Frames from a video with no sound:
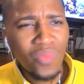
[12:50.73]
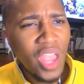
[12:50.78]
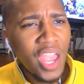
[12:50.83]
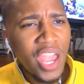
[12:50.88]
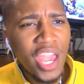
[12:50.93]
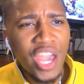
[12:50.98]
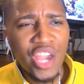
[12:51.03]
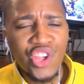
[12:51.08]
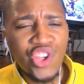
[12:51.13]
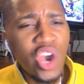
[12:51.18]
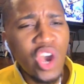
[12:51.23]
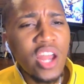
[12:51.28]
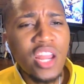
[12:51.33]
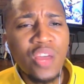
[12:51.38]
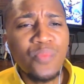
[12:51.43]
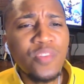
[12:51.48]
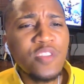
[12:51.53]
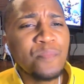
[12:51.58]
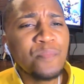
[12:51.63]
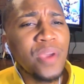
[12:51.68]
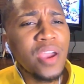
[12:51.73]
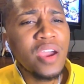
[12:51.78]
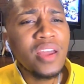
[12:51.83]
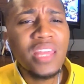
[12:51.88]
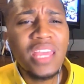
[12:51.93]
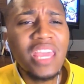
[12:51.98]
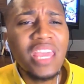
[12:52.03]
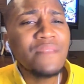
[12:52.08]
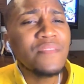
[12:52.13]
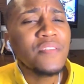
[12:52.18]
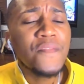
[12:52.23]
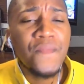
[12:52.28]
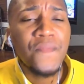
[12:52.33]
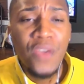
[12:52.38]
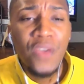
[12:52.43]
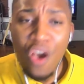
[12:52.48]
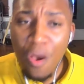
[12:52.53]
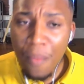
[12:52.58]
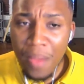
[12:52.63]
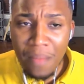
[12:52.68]
And Shaunie was barely even
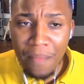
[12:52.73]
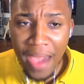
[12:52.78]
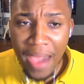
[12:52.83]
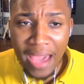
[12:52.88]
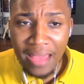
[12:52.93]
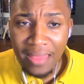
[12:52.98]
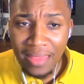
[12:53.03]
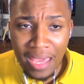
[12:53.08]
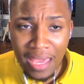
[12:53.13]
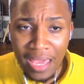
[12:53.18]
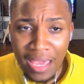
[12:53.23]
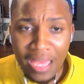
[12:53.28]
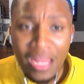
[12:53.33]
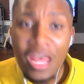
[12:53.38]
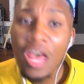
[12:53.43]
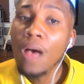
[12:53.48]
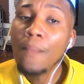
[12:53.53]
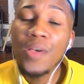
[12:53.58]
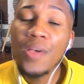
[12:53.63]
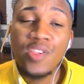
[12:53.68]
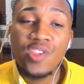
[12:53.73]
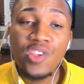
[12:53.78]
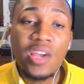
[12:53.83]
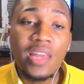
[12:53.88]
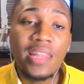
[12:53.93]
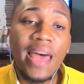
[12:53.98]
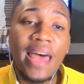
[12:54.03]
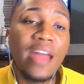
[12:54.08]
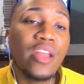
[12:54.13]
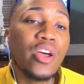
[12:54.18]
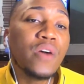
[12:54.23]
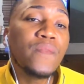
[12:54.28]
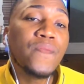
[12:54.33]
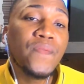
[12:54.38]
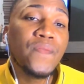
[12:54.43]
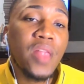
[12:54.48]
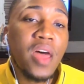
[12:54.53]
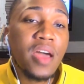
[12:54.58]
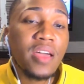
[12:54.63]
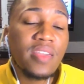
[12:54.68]
filming back then, but she allowed her
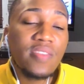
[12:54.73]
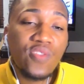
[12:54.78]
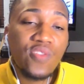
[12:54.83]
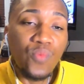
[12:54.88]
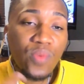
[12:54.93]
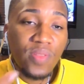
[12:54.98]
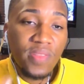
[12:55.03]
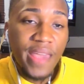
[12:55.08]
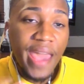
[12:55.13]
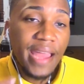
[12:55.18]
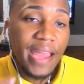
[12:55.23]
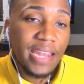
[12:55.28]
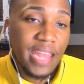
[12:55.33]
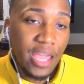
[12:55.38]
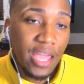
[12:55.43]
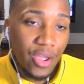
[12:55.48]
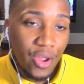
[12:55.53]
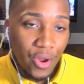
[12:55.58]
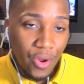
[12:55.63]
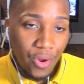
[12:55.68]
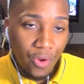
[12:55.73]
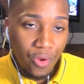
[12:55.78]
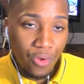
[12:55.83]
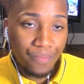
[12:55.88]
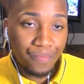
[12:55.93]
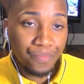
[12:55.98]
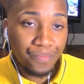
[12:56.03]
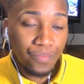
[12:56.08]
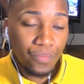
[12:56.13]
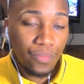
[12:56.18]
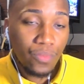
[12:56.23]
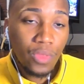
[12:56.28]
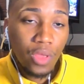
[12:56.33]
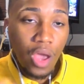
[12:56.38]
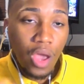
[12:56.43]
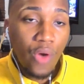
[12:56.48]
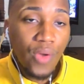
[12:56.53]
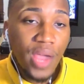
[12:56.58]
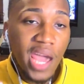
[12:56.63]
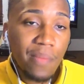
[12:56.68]
flunkies to attack that girl.
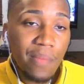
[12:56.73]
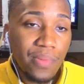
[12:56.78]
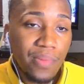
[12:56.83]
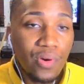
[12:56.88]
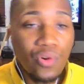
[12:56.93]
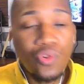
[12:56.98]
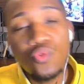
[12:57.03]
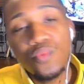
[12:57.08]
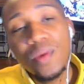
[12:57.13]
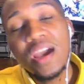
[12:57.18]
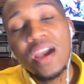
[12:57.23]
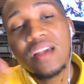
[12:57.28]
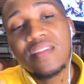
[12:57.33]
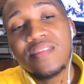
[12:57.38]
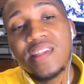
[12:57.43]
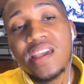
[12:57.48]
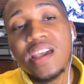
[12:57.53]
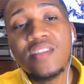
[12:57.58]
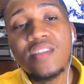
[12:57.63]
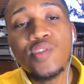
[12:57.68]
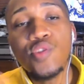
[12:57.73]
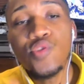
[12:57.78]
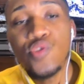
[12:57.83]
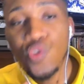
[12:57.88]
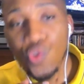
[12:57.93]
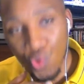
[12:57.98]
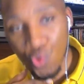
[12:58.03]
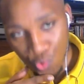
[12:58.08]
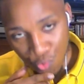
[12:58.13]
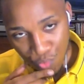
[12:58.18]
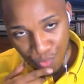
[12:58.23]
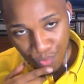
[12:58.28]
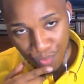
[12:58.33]
Okay, boom. Season 2.